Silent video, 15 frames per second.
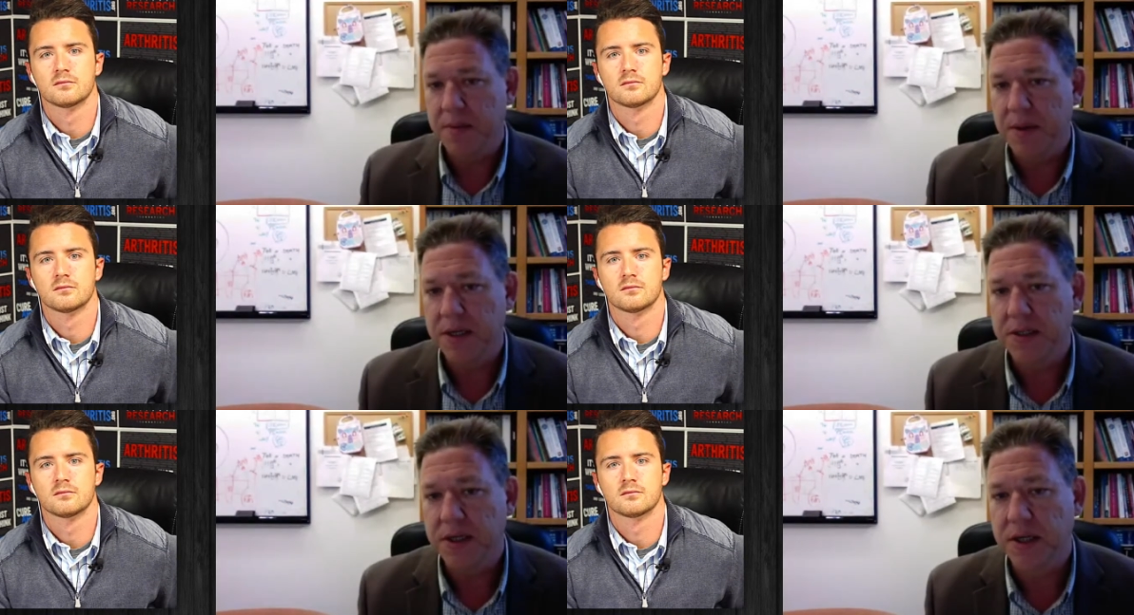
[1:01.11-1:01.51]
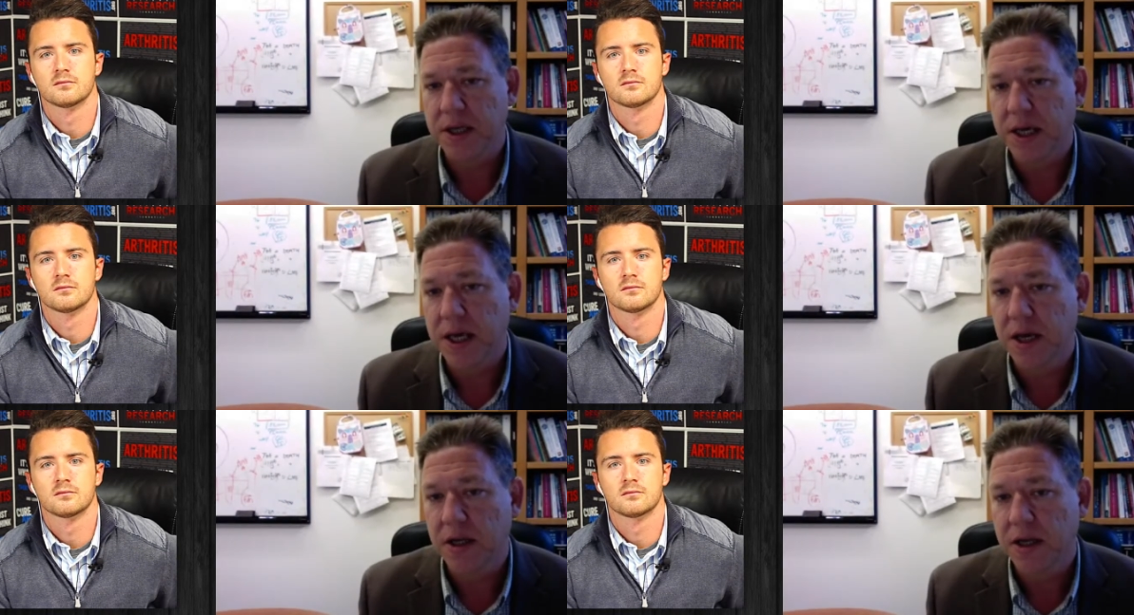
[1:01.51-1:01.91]
Speaker 1: they
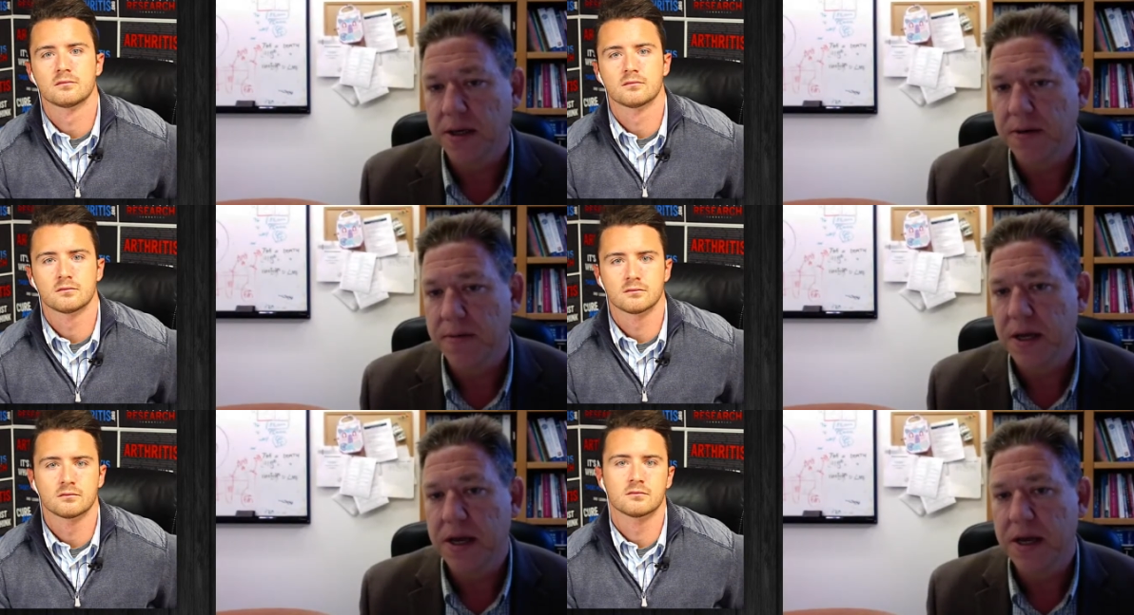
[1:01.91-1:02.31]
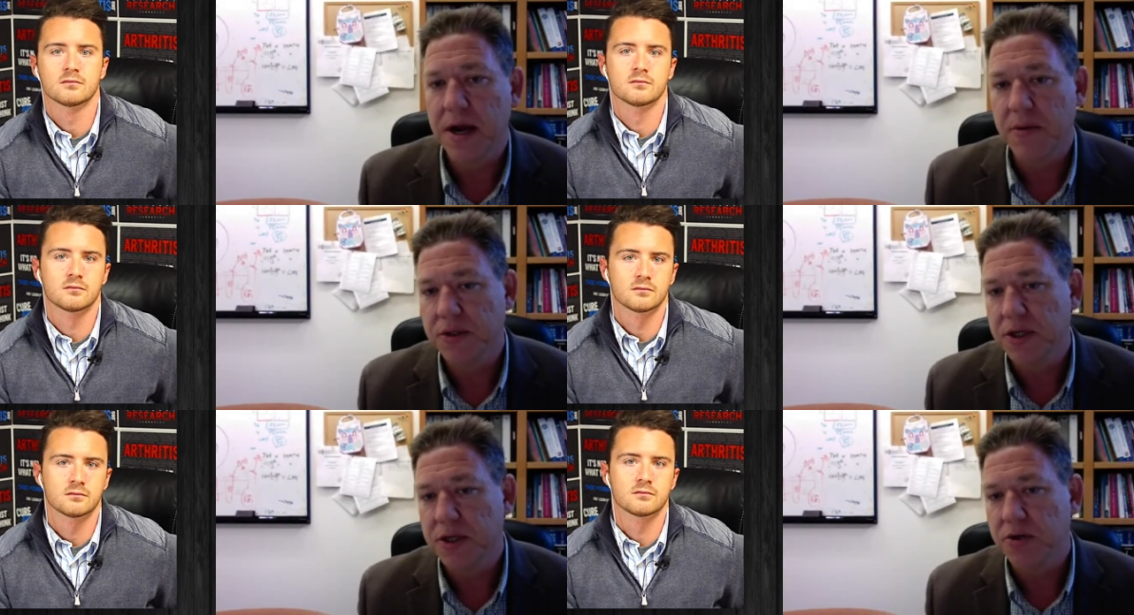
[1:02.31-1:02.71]
basically kill it.
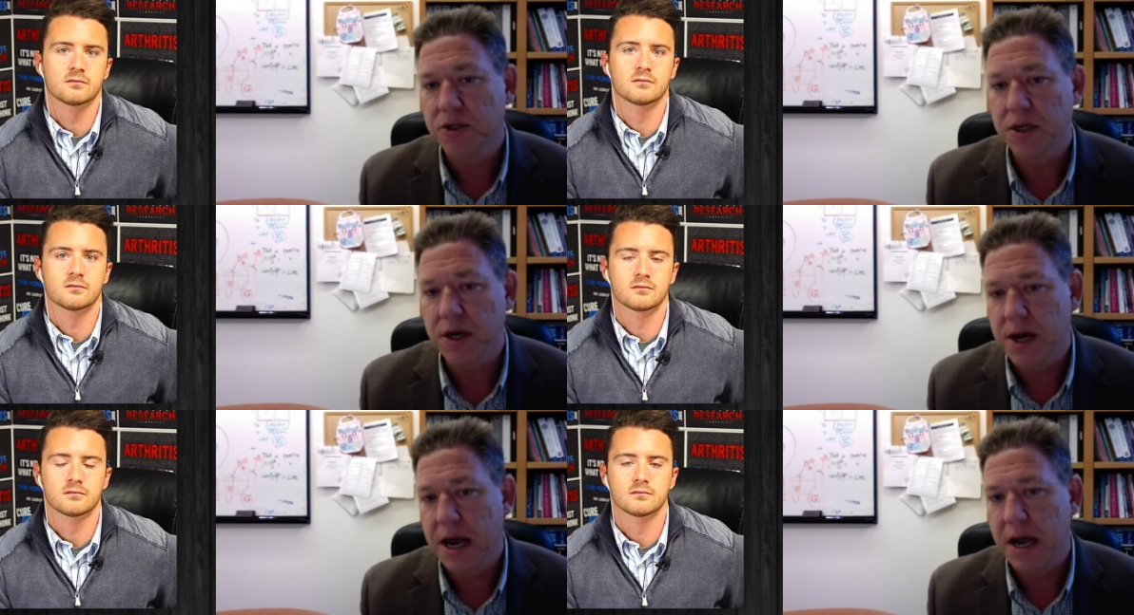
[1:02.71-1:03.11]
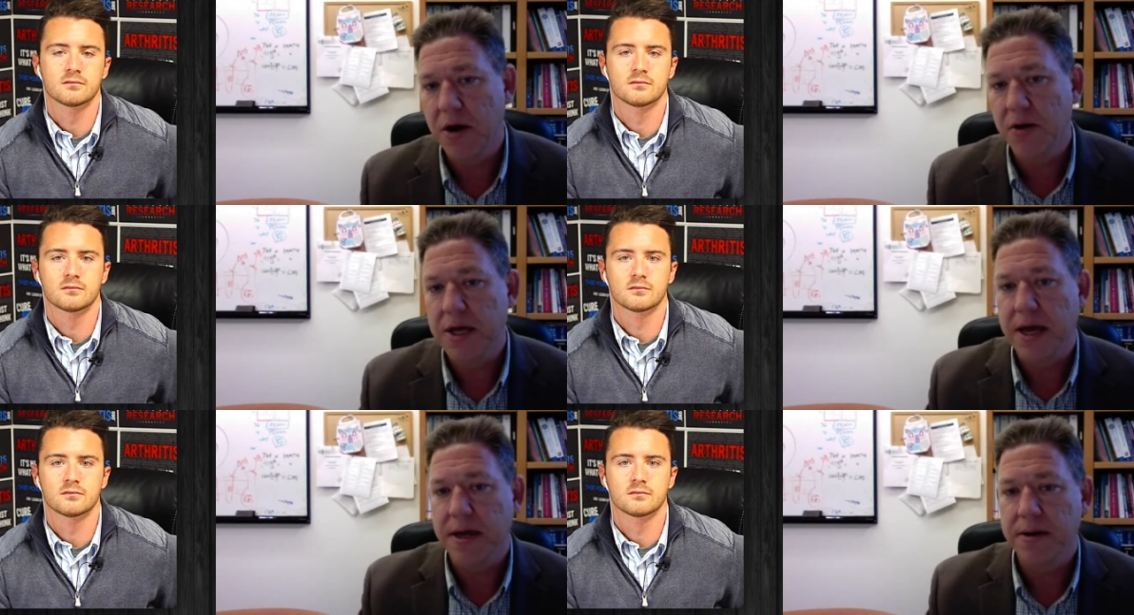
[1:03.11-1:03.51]
And I was interested in
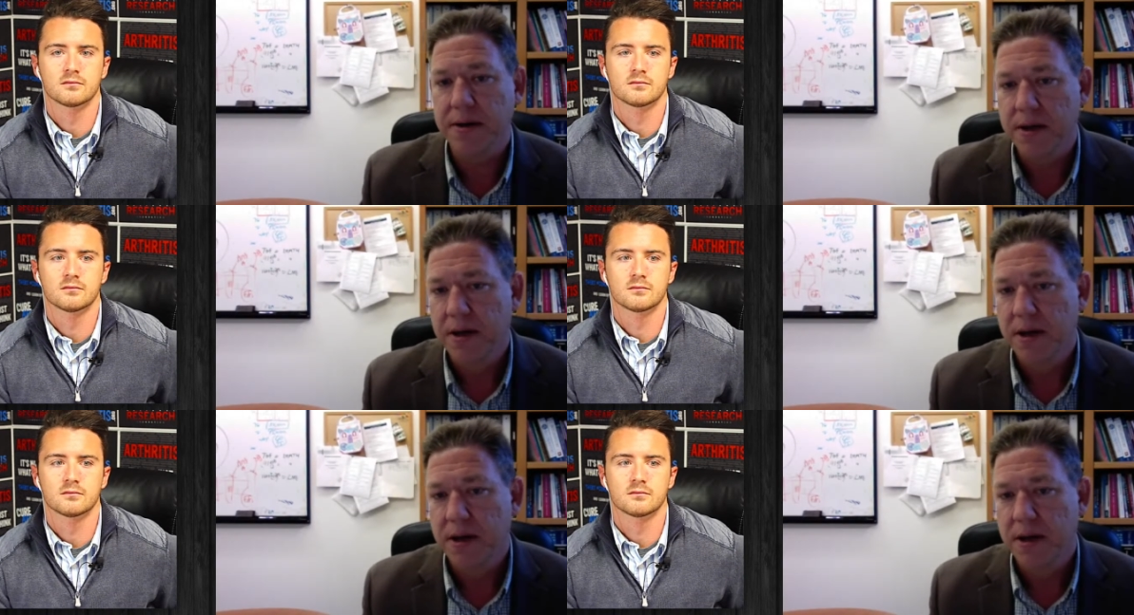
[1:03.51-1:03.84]
how that